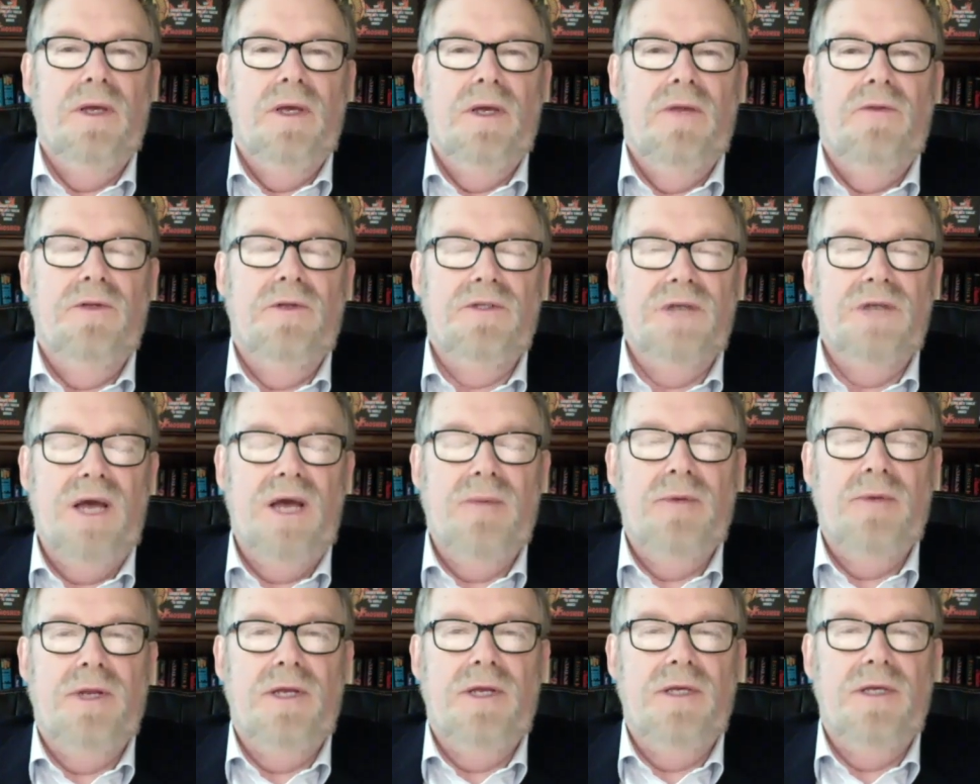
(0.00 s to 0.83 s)
The
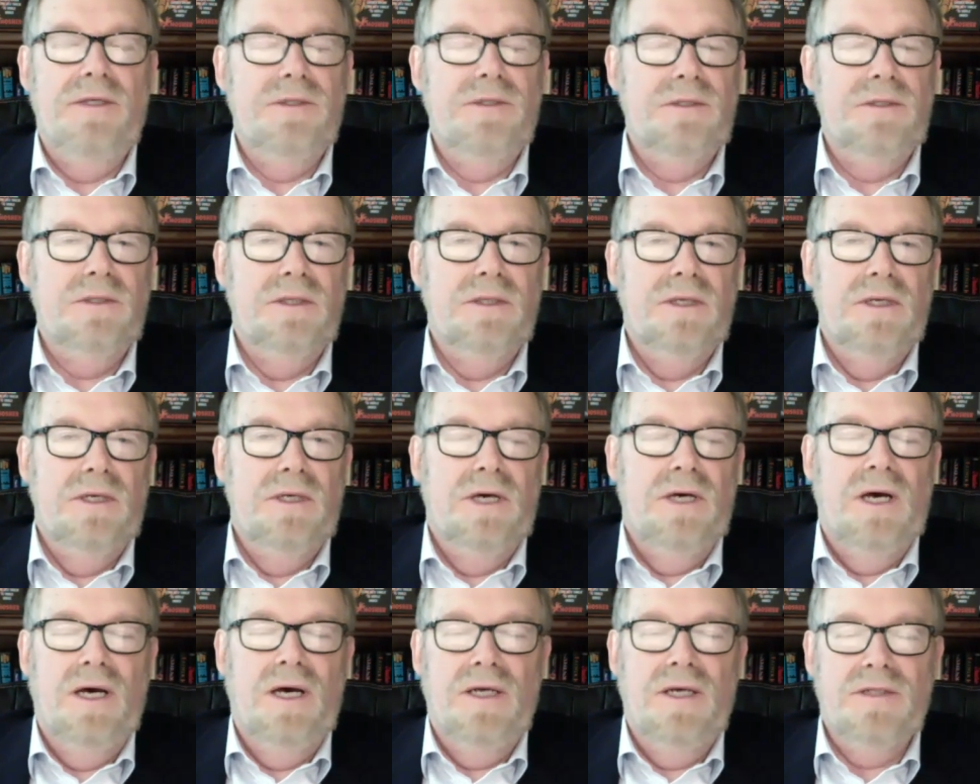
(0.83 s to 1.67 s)
Japanese
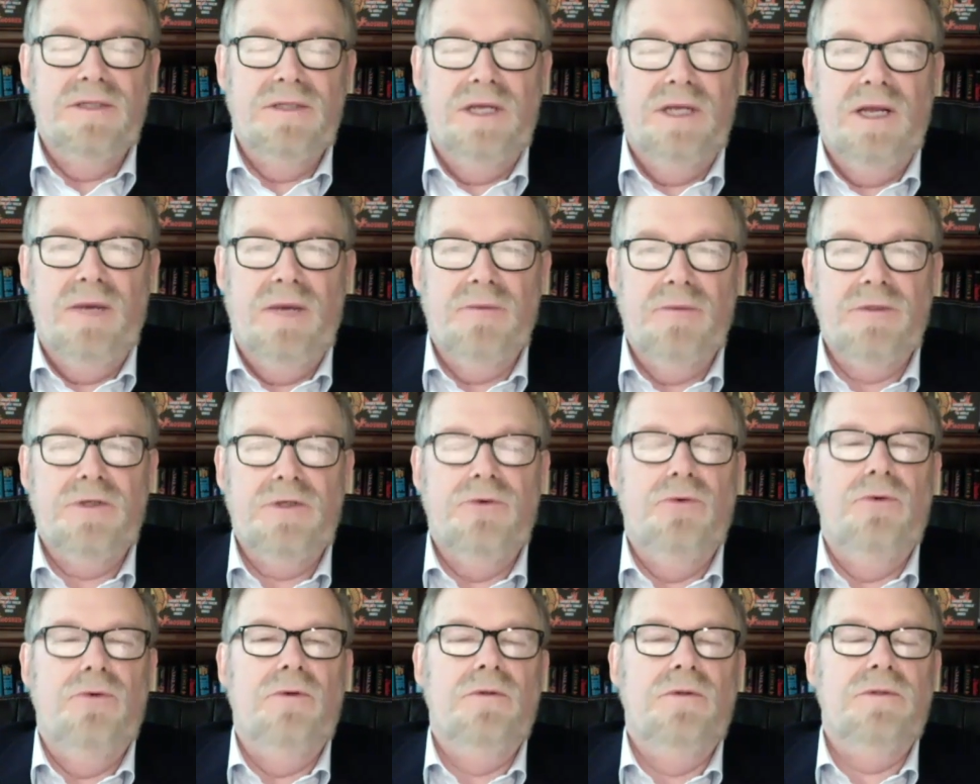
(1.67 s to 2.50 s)
set up
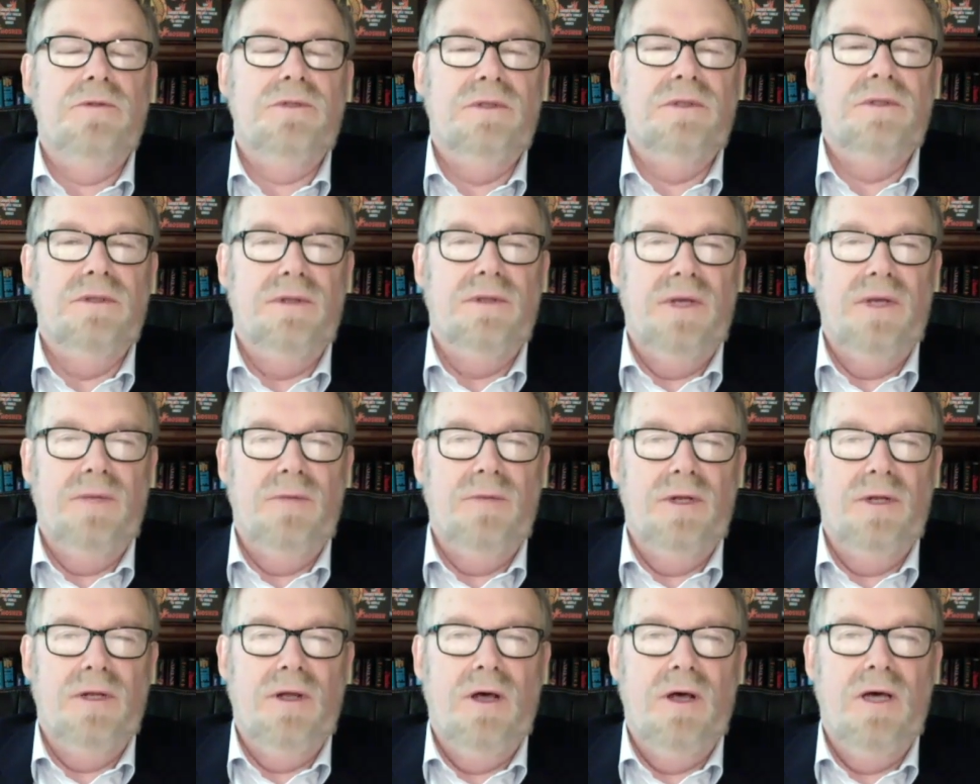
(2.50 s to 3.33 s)
schools, they
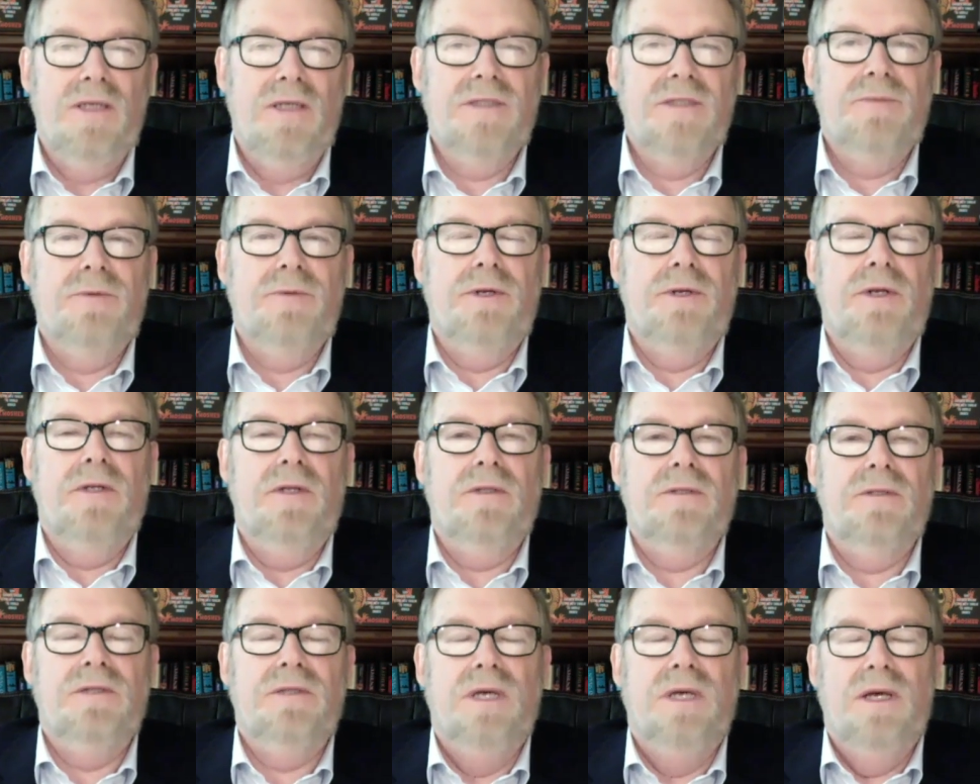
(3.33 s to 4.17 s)
built
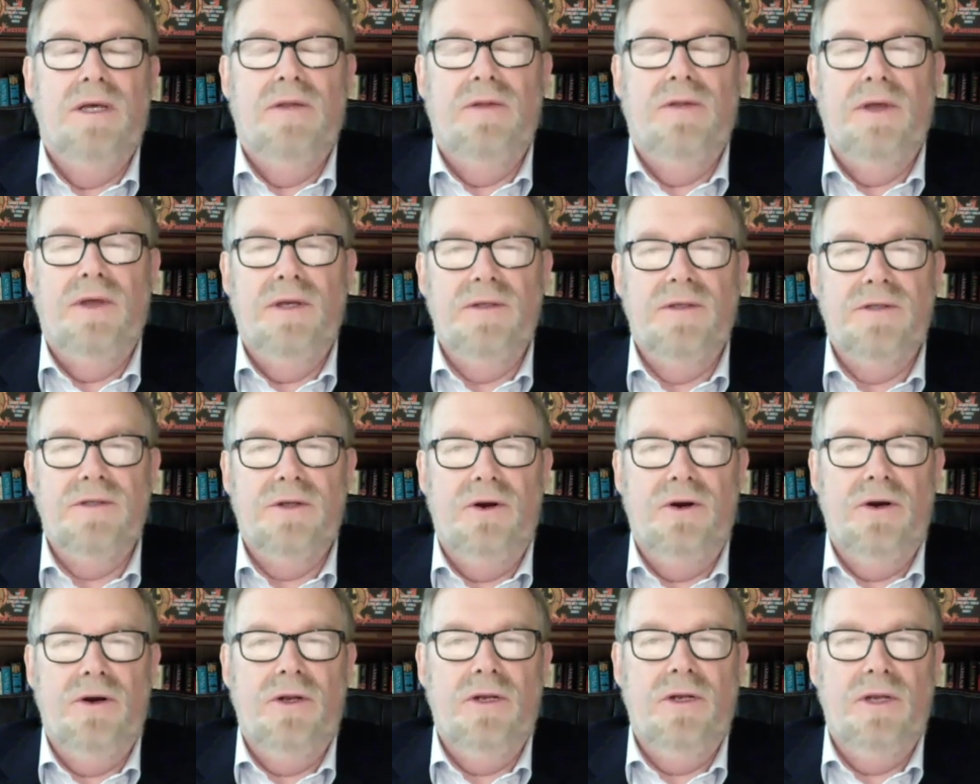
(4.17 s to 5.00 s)
hospitals, they
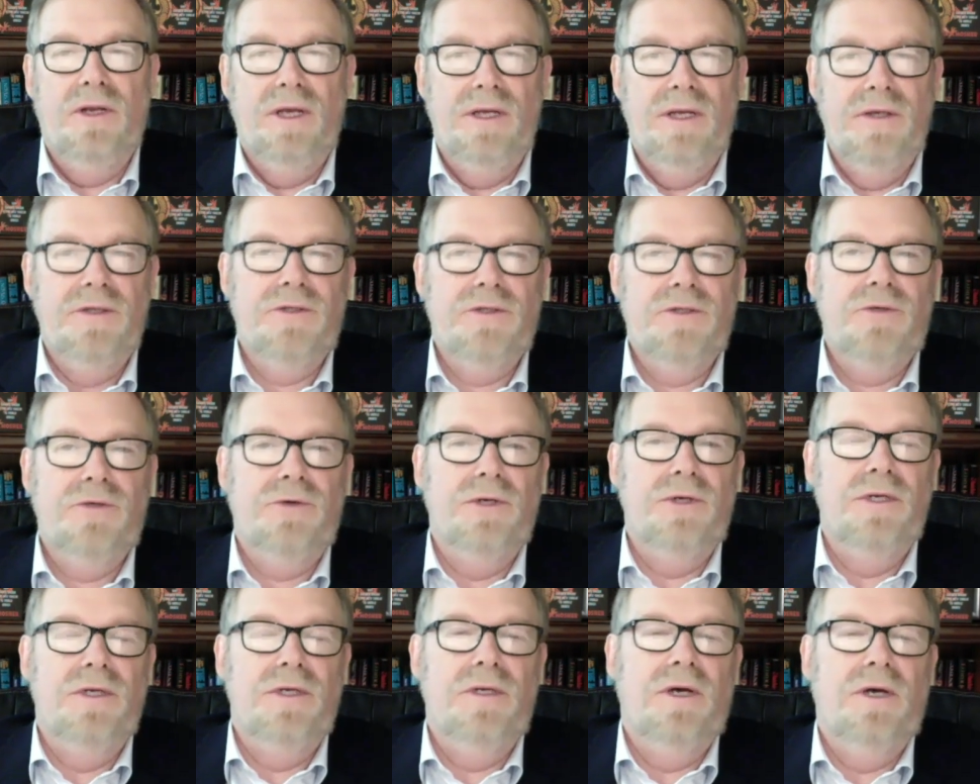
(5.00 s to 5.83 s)
started
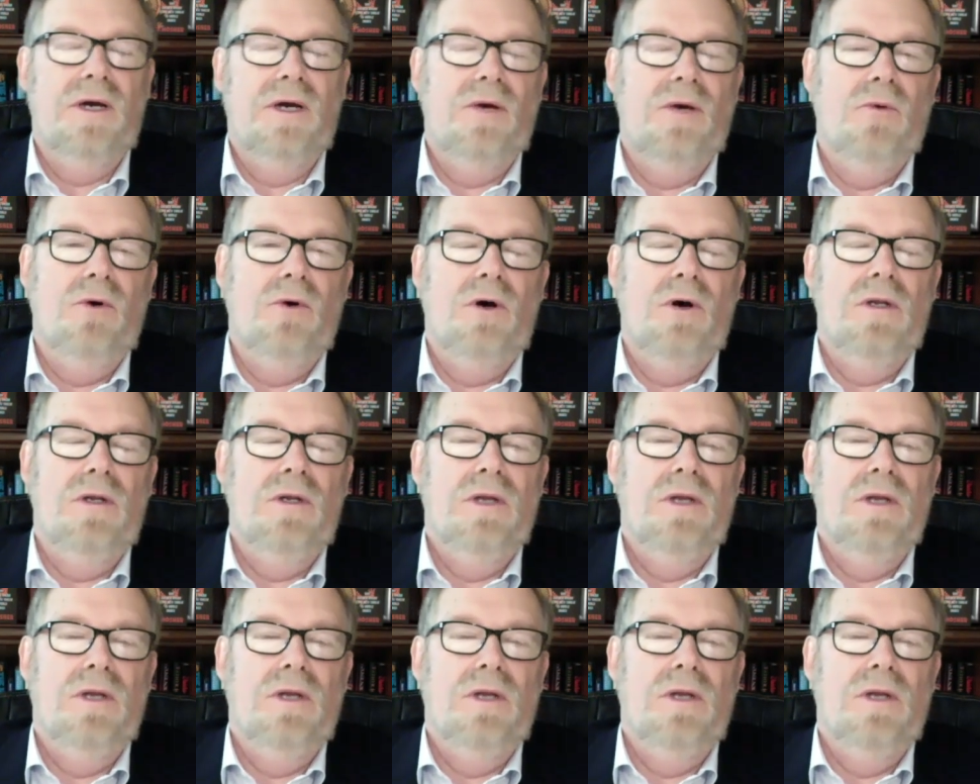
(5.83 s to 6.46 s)
industry in Taiwan.